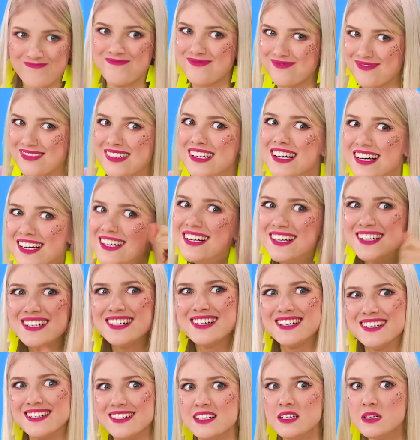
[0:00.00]
Fine.
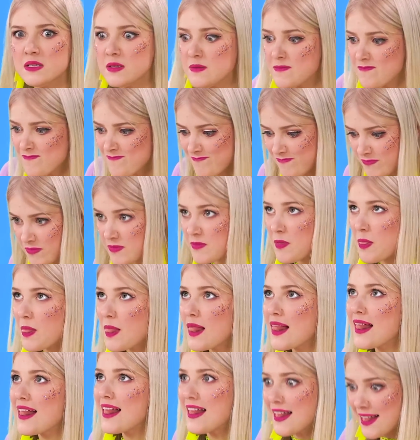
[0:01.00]
That won't stop
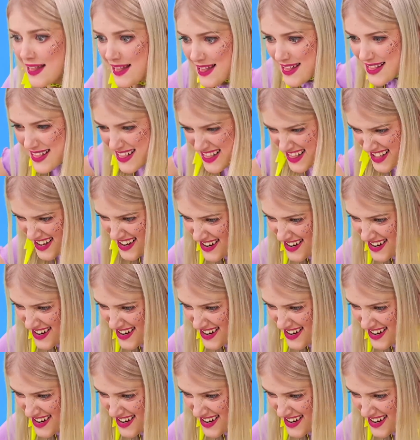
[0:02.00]
Julie, you know.